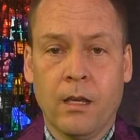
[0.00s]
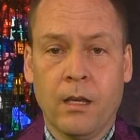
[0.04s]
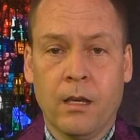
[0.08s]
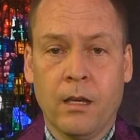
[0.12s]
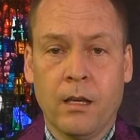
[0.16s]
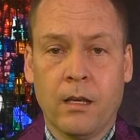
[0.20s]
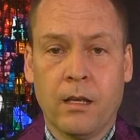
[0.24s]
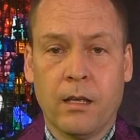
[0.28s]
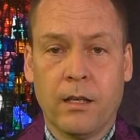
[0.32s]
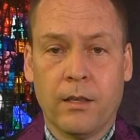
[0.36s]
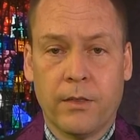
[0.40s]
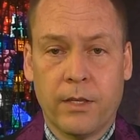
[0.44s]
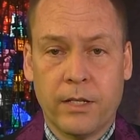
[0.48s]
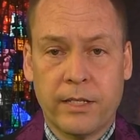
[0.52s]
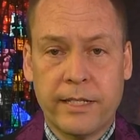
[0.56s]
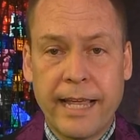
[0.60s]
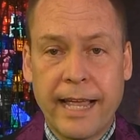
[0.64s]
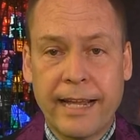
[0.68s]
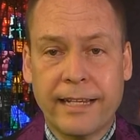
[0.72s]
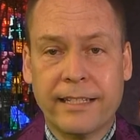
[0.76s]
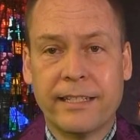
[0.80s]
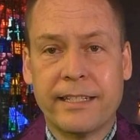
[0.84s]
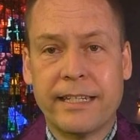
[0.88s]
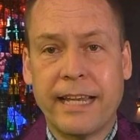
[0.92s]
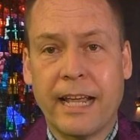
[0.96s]
The
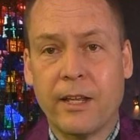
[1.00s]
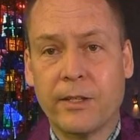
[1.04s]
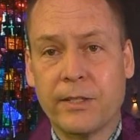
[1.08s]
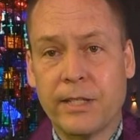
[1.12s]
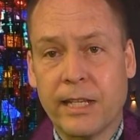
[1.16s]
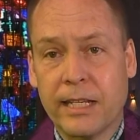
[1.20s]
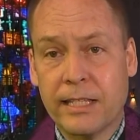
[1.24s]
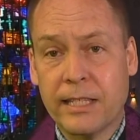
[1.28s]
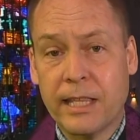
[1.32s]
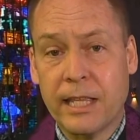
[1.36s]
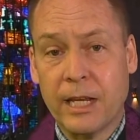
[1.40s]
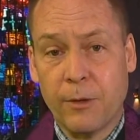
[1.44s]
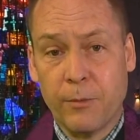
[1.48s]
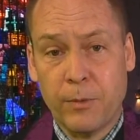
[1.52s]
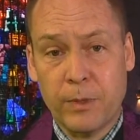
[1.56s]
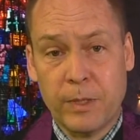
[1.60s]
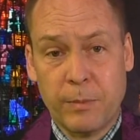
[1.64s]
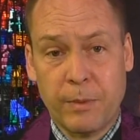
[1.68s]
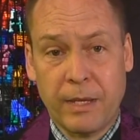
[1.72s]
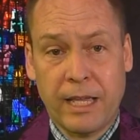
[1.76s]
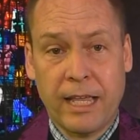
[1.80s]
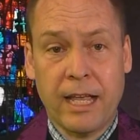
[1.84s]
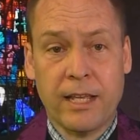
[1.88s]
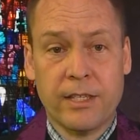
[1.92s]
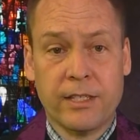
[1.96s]
text tells us that it was
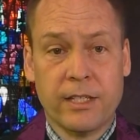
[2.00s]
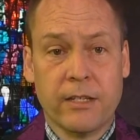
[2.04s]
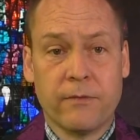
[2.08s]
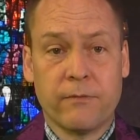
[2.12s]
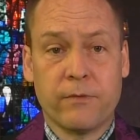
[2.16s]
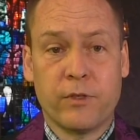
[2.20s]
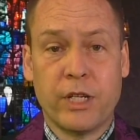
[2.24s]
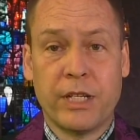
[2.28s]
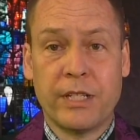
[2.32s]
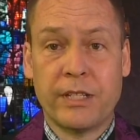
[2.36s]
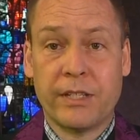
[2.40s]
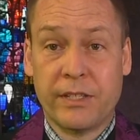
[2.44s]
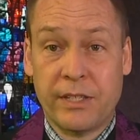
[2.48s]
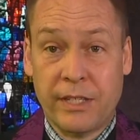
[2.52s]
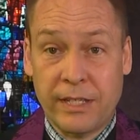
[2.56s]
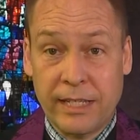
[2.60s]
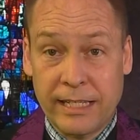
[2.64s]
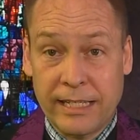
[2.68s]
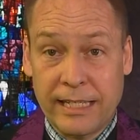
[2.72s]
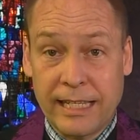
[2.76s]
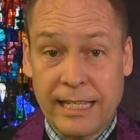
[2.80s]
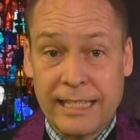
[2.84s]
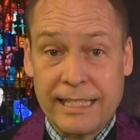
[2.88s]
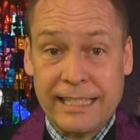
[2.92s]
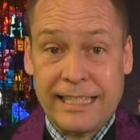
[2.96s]
because of
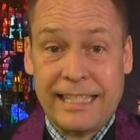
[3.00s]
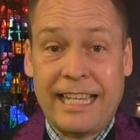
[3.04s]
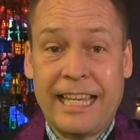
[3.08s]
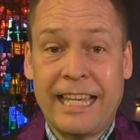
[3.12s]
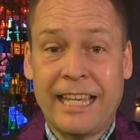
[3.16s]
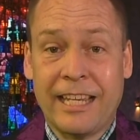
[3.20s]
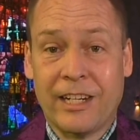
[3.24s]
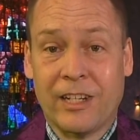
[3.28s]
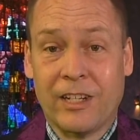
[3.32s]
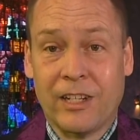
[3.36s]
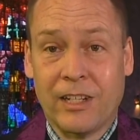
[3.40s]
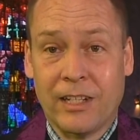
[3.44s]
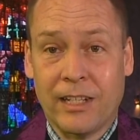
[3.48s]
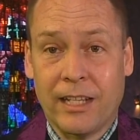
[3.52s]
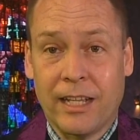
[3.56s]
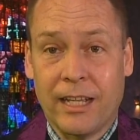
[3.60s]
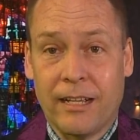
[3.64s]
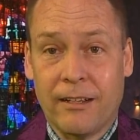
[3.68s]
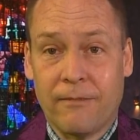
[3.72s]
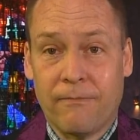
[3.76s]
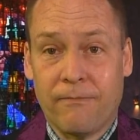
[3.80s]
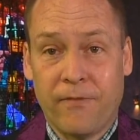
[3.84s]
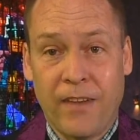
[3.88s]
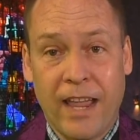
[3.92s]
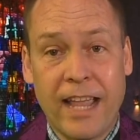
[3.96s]
Jesus' zeal, a
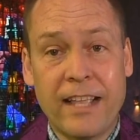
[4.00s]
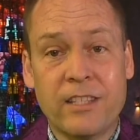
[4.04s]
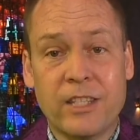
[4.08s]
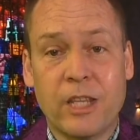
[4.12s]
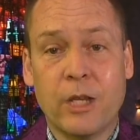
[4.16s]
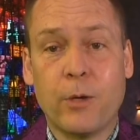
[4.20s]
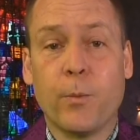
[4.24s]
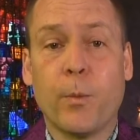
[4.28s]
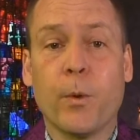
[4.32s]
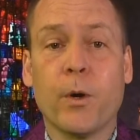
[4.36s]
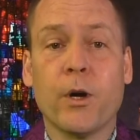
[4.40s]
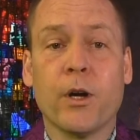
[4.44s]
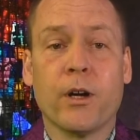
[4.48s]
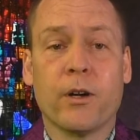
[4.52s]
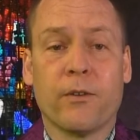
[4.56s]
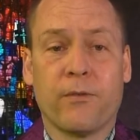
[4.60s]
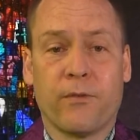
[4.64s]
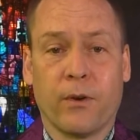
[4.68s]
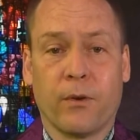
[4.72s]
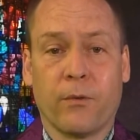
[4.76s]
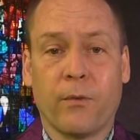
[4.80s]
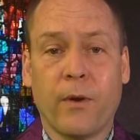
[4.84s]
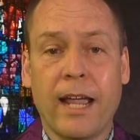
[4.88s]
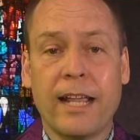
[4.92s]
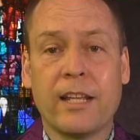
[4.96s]
fancy word for
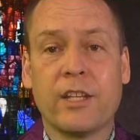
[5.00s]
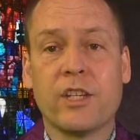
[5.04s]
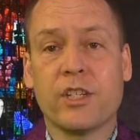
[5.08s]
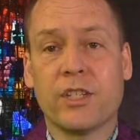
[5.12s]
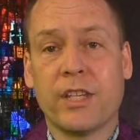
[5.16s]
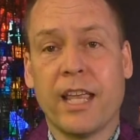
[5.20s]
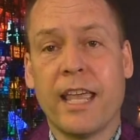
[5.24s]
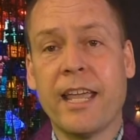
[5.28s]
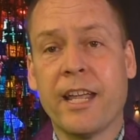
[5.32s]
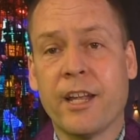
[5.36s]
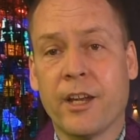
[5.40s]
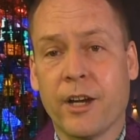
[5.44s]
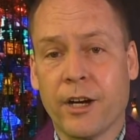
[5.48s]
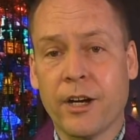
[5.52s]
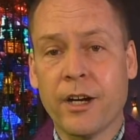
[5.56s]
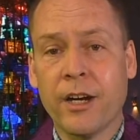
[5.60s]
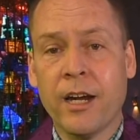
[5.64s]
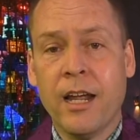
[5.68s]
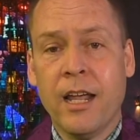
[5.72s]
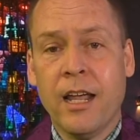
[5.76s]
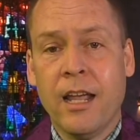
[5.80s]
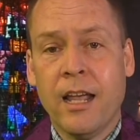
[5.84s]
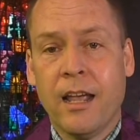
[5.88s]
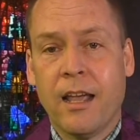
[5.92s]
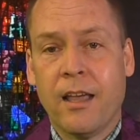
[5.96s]
righteous anger,
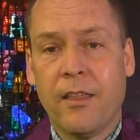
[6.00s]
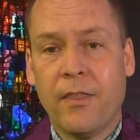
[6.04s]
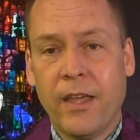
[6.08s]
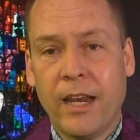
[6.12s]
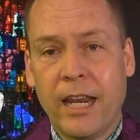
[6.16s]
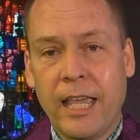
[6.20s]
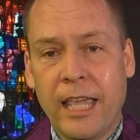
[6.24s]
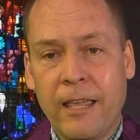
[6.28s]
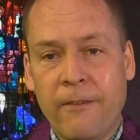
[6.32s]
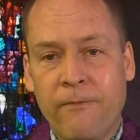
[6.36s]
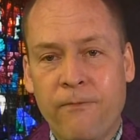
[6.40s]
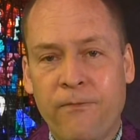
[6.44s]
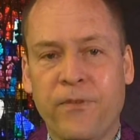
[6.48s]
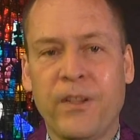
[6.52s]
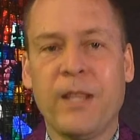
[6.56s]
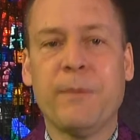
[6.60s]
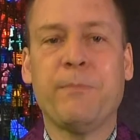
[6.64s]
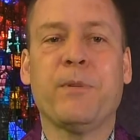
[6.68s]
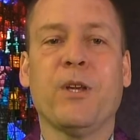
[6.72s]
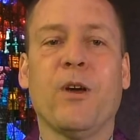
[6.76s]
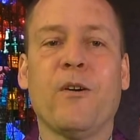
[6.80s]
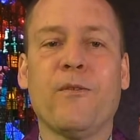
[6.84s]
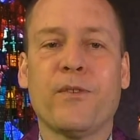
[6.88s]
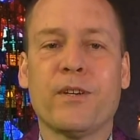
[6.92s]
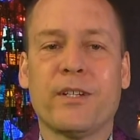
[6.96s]
that he flipped
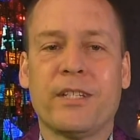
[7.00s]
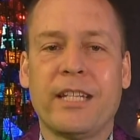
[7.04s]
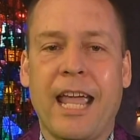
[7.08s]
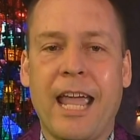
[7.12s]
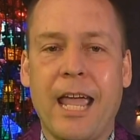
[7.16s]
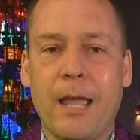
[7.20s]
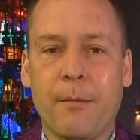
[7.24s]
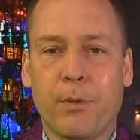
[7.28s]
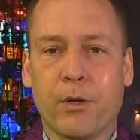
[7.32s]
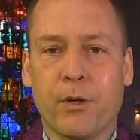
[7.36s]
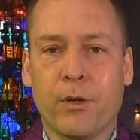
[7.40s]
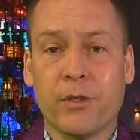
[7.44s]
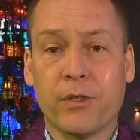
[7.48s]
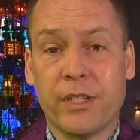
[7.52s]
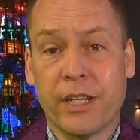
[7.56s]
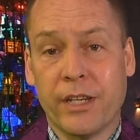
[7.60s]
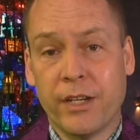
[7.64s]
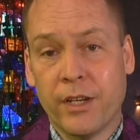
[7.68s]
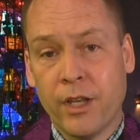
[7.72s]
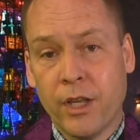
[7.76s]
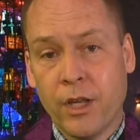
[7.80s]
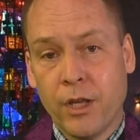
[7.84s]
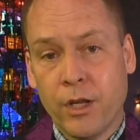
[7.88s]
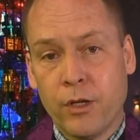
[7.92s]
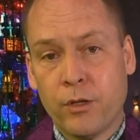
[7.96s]
over tables and
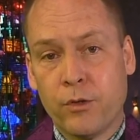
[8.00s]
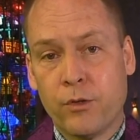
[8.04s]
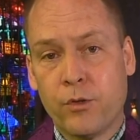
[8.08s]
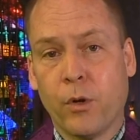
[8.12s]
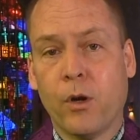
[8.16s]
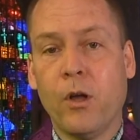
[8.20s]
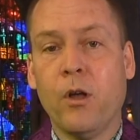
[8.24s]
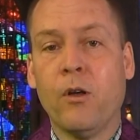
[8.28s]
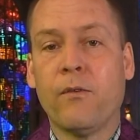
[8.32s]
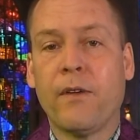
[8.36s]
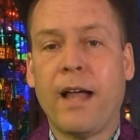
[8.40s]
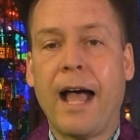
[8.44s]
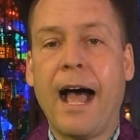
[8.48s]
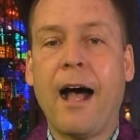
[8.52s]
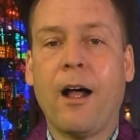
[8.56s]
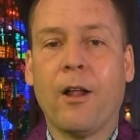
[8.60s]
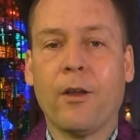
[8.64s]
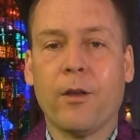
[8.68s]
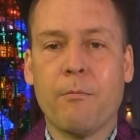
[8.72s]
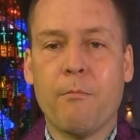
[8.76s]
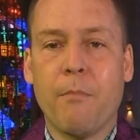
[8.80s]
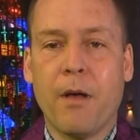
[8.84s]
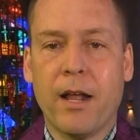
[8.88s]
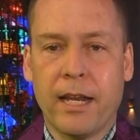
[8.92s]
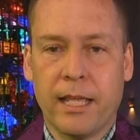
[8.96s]
drove out
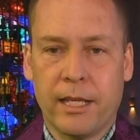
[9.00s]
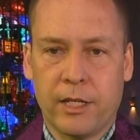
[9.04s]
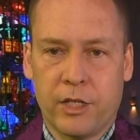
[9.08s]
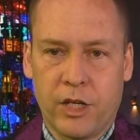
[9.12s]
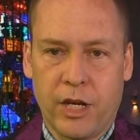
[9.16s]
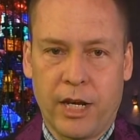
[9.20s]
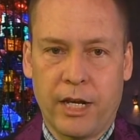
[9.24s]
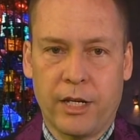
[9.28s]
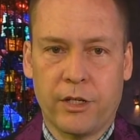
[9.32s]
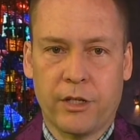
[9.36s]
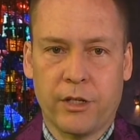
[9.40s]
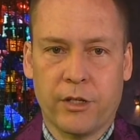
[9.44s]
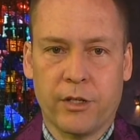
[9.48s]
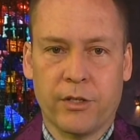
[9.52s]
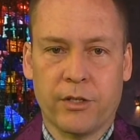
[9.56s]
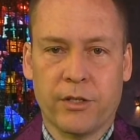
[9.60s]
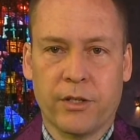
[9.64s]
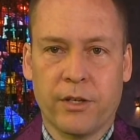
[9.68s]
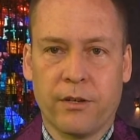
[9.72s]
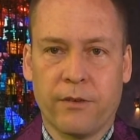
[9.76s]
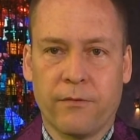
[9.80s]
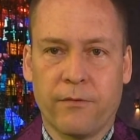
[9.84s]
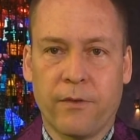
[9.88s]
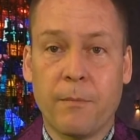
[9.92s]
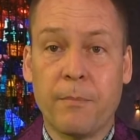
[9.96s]
money changers
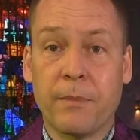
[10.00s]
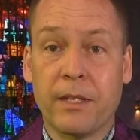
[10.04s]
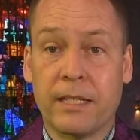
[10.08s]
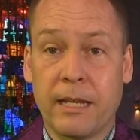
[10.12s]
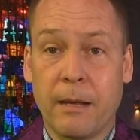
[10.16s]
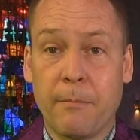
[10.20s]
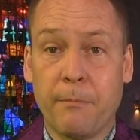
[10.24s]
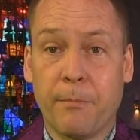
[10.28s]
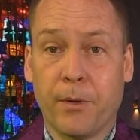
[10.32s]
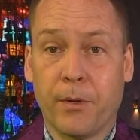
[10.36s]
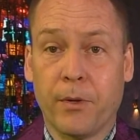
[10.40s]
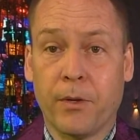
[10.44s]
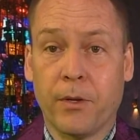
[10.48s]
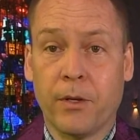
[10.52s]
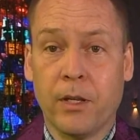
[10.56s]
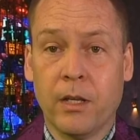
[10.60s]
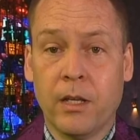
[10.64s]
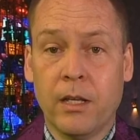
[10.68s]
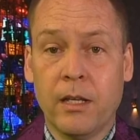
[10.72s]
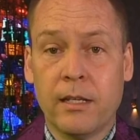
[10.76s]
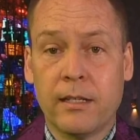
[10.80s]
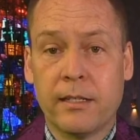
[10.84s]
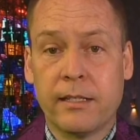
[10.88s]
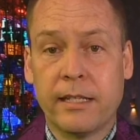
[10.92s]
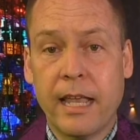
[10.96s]
from the temple,
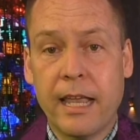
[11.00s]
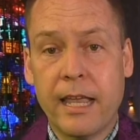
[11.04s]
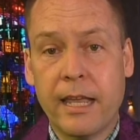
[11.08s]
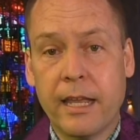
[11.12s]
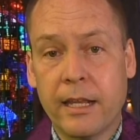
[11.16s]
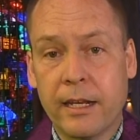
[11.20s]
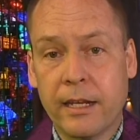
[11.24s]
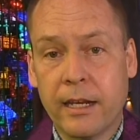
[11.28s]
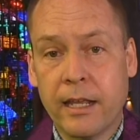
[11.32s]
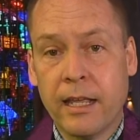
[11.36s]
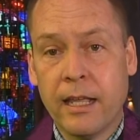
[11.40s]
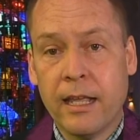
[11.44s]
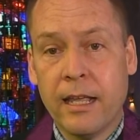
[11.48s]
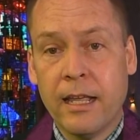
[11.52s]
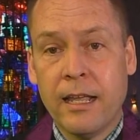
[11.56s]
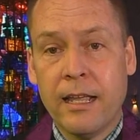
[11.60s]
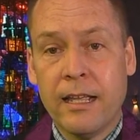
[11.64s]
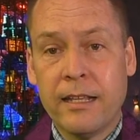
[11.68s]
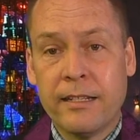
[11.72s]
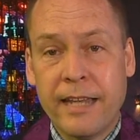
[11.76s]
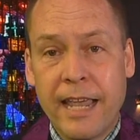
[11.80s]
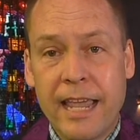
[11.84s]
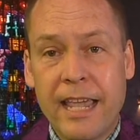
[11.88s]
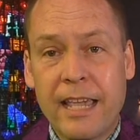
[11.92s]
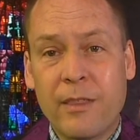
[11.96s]
saying,
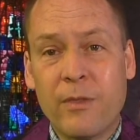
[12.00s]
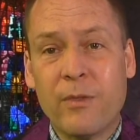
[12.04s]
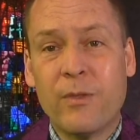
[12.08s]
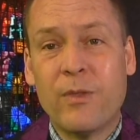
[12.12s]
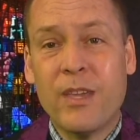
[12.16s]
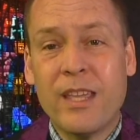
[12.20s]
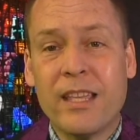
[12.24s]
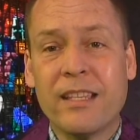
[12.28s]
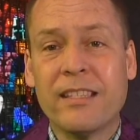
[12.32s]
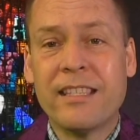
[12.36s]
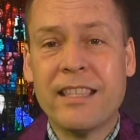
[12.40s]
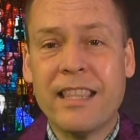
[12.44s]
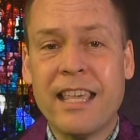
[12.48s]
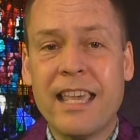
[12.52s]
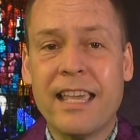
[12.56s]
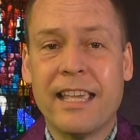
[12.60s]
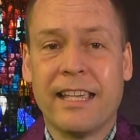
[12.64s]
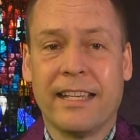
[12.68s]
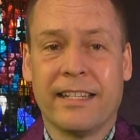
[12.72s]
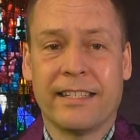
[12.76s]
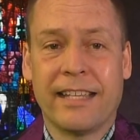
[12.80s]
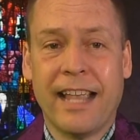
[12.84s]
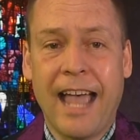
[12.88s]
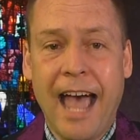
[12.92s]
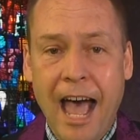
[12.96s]
"Take these
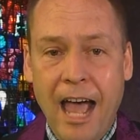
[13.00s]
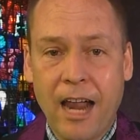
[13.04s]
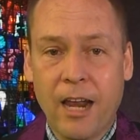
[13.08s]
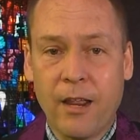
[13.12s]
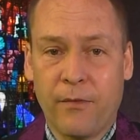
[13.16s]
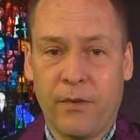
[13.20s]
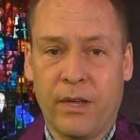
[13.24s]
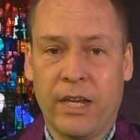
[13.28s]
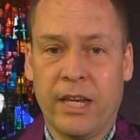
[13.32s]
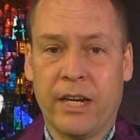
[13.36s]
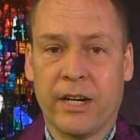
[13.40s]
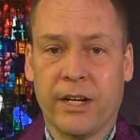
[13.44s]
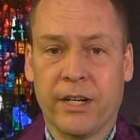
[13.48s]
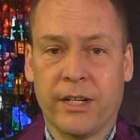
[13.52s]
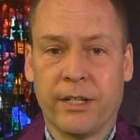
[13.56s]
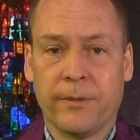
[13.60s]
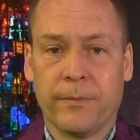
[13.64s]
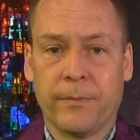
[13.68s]
things out of here.